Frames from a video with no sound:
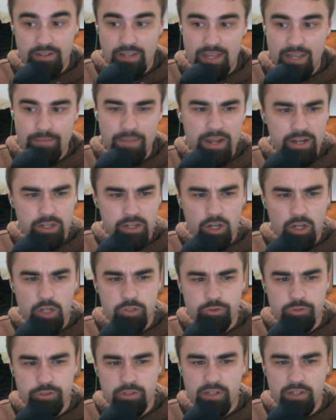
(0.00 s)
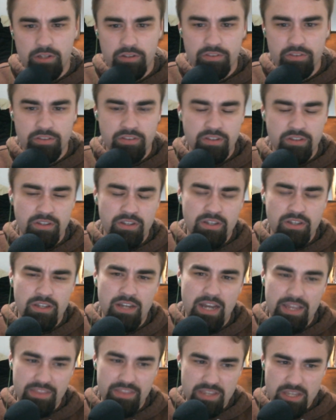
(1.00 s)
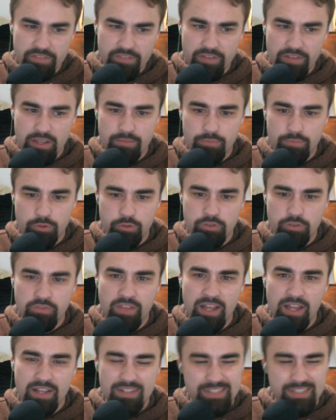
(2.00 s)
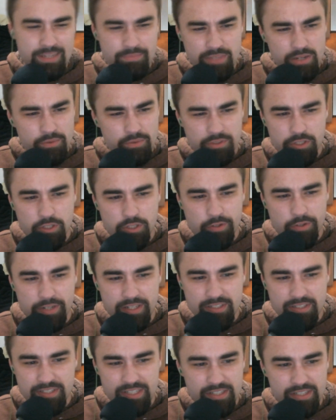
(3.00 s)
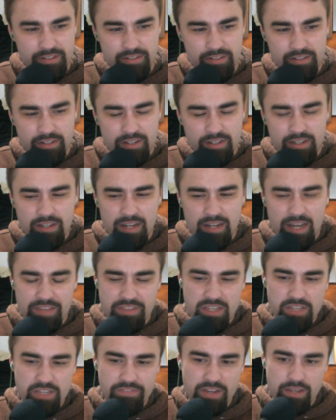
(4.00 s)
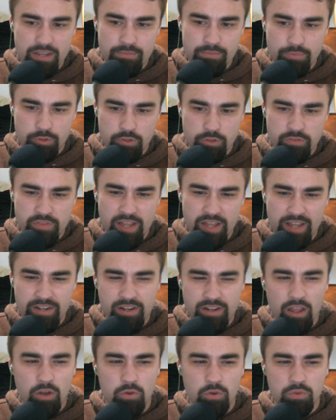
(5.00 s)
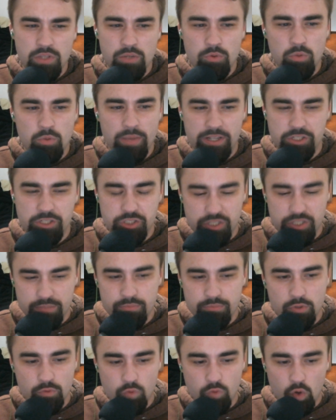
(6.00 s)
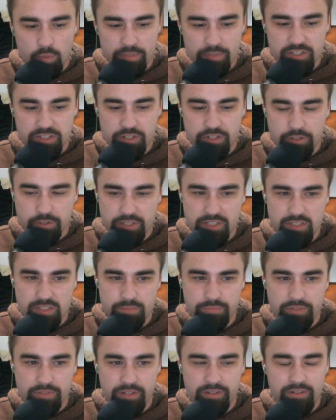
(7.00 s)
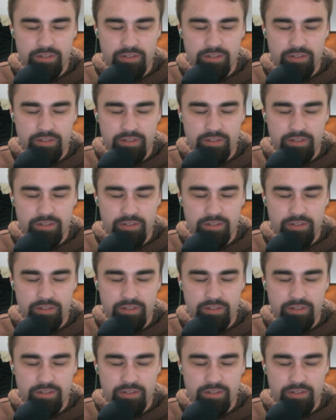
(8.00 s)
And mitochondrial health, I think if I improve that, same thing with the creatine, I think if I improve that, not only will my gym performance increase, but,